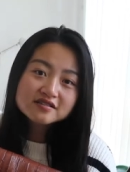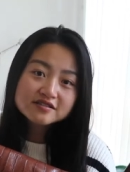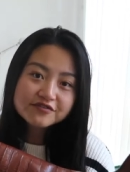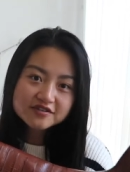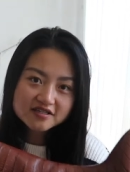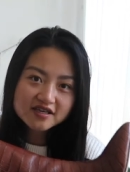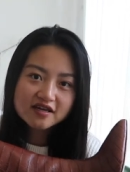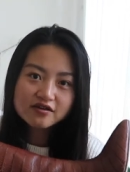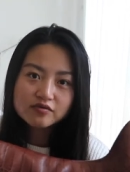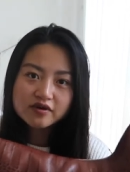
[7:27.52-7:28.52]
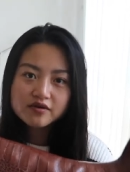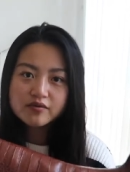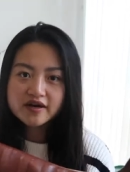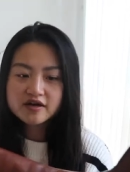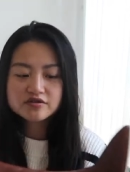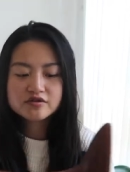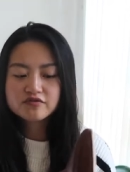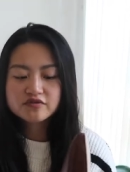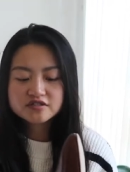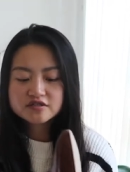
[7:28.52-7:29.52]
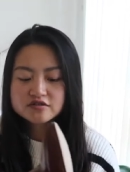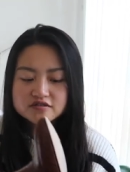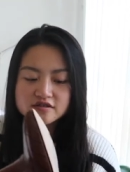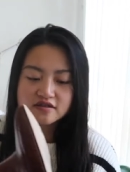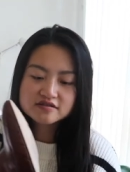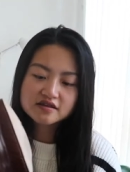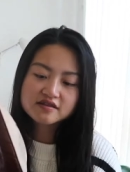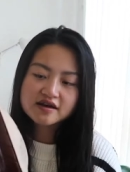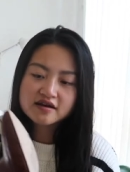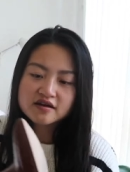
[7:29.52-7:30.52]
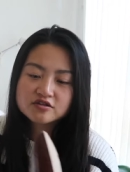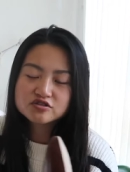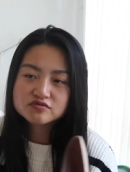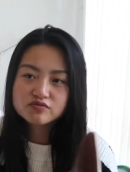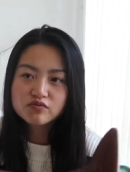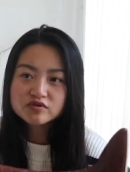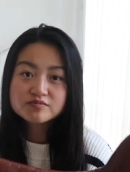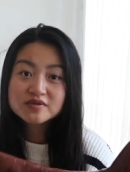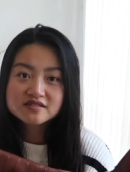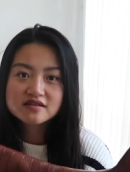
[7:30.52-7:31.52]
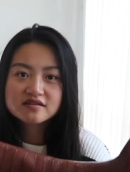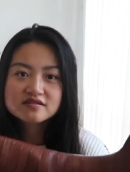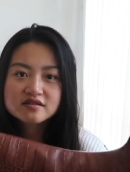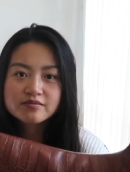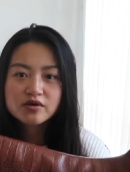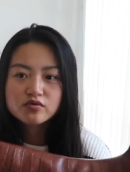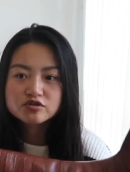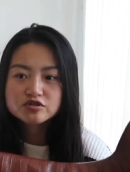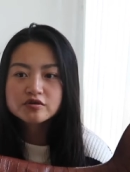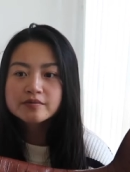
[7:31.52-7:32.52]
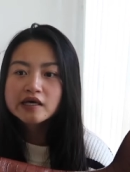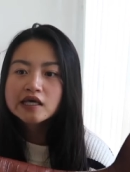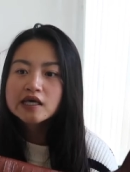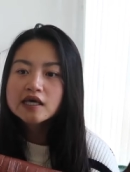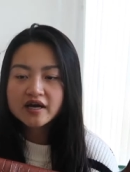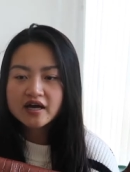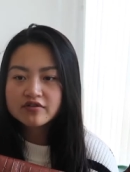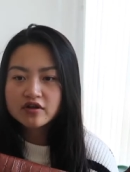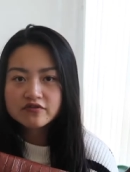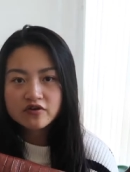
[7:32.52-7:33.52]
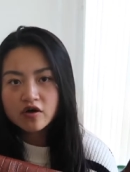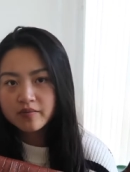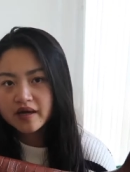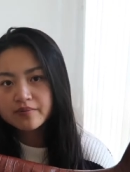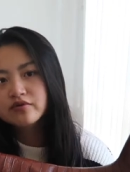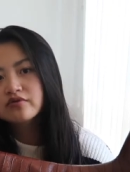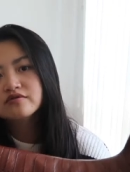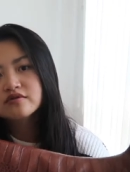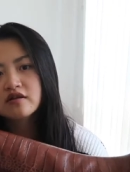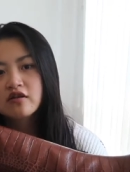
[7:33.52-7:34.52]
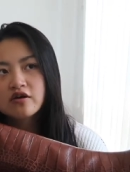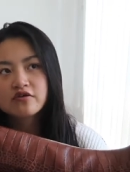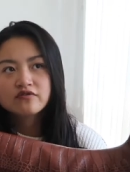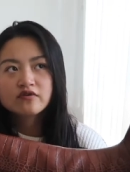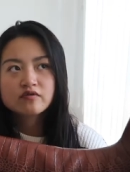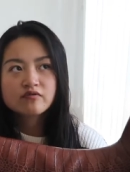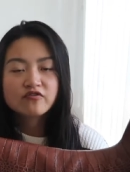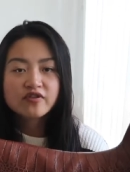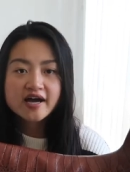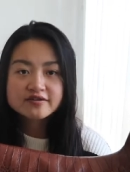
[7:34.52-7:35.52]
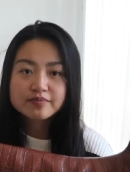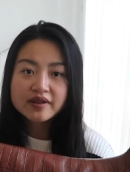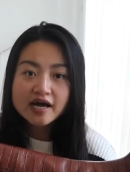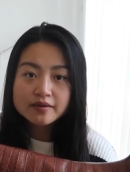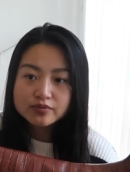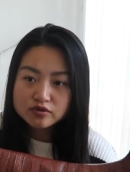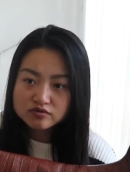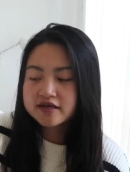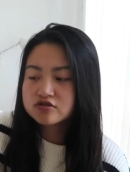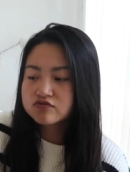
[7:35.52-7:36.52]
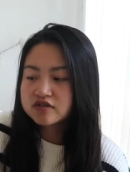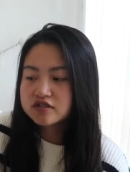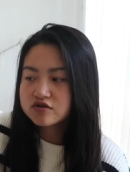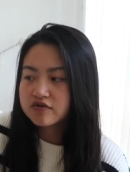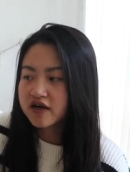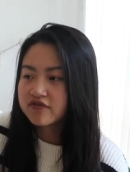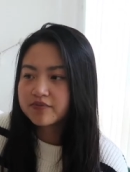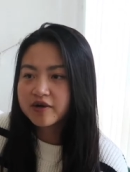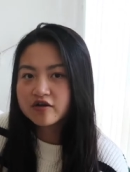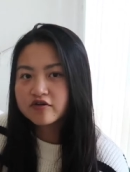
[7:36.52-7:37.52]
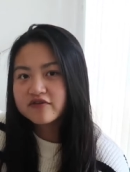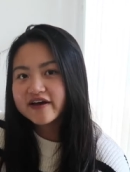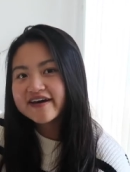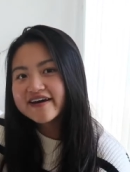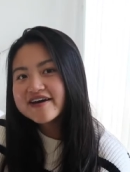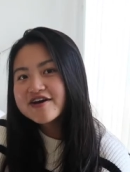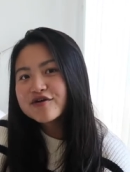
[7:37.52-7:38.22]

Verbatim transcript: sophisticated when I went out, you know, for dinners and things like that. And I just was missing this in my wardrobe. I have a lot of combat boots, a lot of flat black boots. I really don't have a pair of like